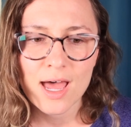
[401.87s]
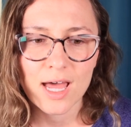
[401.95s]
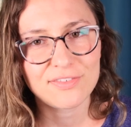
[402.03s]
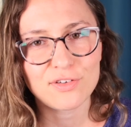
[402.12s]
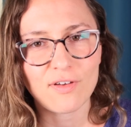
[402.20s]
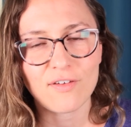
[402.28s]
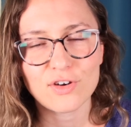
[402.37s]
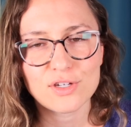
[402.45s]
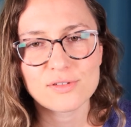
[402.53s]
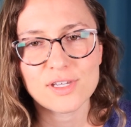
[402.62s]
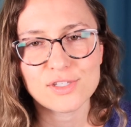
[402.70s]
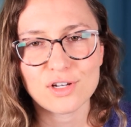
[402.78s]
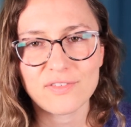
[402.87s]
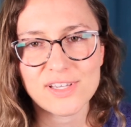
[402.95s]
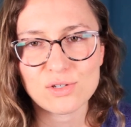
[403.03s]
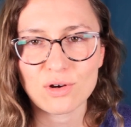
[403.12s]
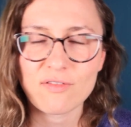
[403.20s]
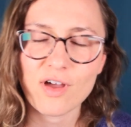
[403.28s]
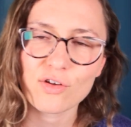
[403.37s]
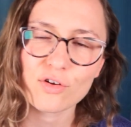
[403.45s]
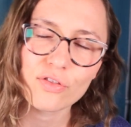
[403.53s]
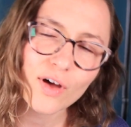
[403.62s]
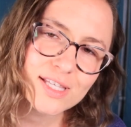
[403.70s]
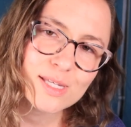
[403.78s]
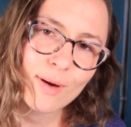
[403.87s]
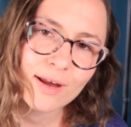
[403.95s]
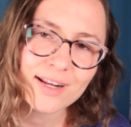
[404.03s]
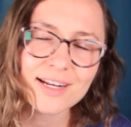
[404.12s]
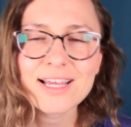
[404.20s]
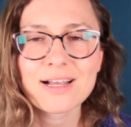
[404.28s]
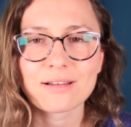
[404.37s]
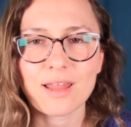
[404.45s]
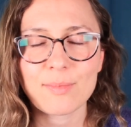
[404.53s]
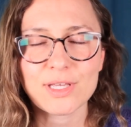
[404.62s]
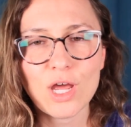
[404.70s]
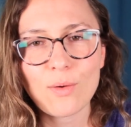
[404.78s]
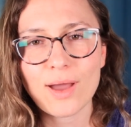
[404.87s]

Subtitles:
If you've ever used this service or have other thoughts about it, let me know.